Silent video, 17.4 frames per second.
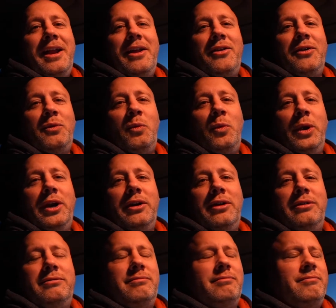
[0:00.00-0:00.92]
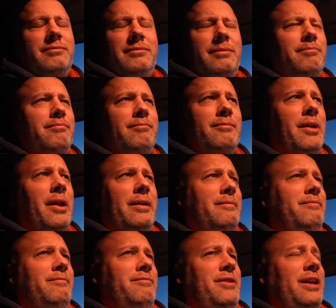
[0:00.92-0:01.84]
other weird uh,
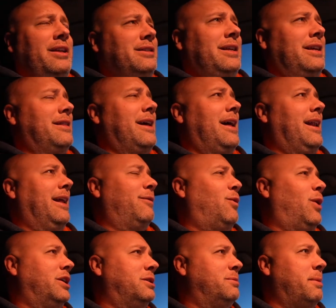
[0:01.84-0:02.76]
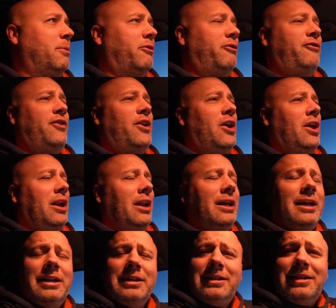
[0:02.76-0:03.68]
things like that, like watching people fall.
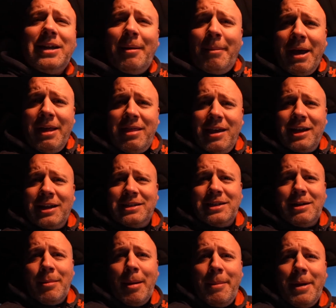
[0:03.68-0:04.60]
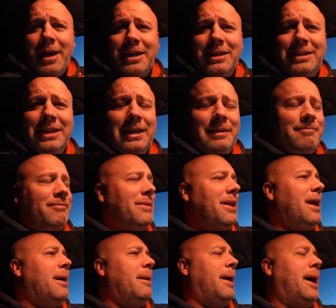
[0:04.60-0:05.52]
It's not my thing. It's not my bag of tea.
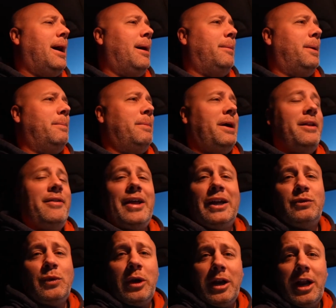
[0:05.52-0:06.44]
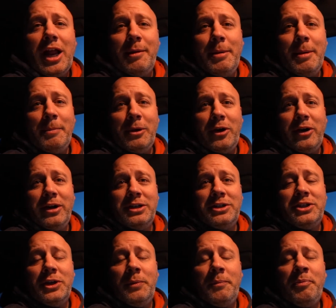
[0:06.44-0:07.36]
Um, but that's what a lot of people are
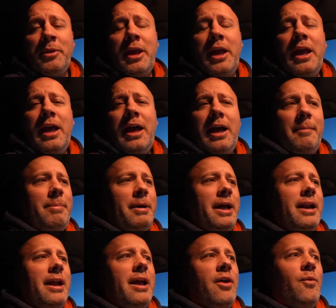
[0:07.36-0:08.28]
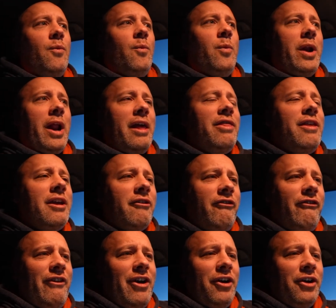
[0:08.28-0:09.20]
into. But when I think
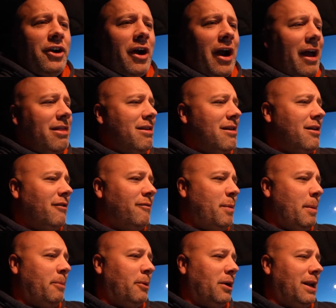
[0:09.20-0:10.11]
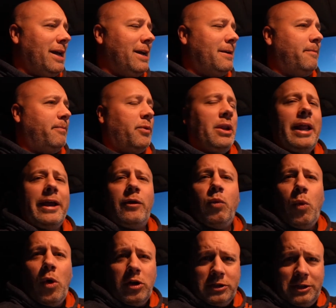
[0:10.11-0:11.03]
of failure, I think of people like like
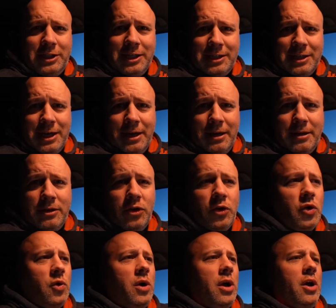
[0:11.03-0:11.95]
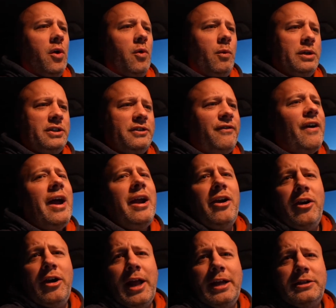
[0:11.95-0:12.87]
Walt Disney, who was
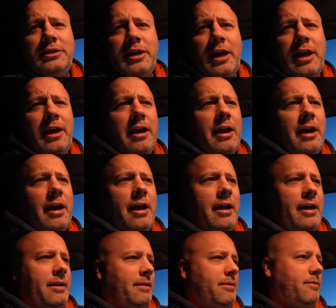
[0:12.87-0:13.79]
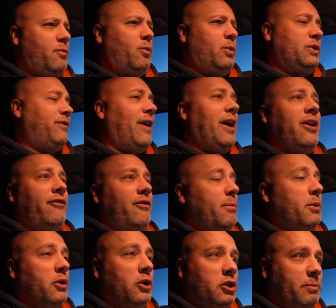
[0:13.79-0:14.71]
fired as a uh, uh, was fired
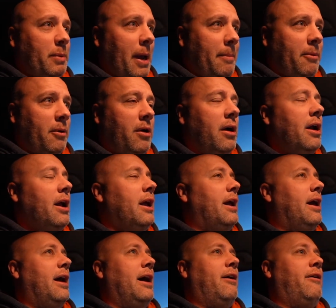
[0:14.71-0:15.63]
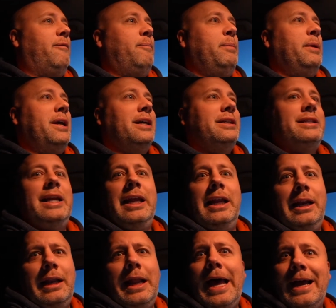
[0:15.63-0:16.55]
from a newspaper uh, because he
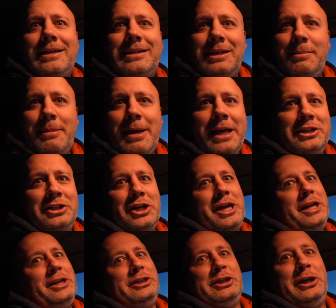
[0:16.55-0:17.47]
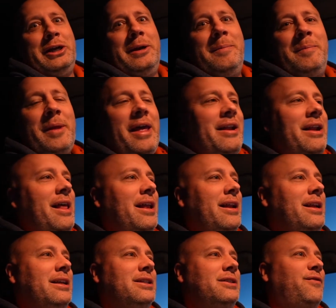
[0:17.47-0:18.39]
lacked imagination, and
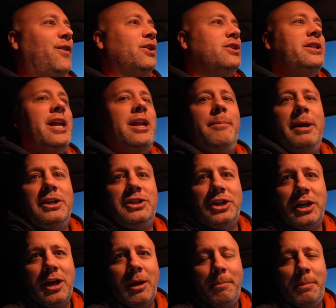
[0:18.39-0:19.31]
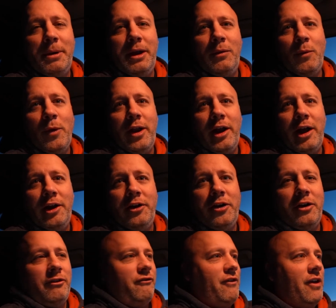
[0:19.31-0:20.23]
then his first animation company went
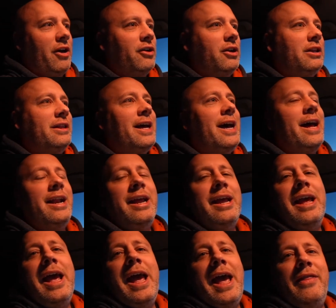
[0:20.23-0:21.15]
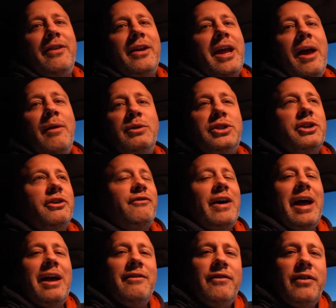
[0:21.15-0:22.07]
under. He failed at that, and the guy was
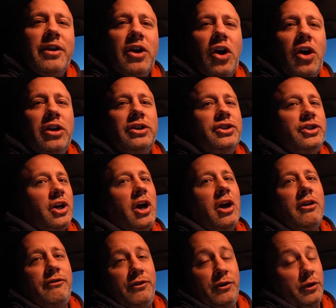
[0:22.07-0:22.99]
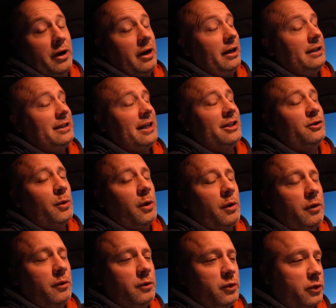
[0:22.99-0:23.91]
surviving on dog food. At least that's
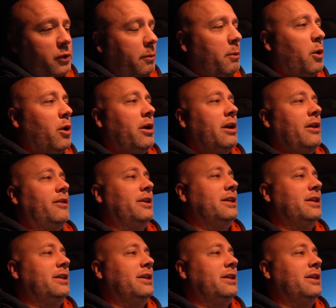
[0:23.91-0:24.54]
what was reported at the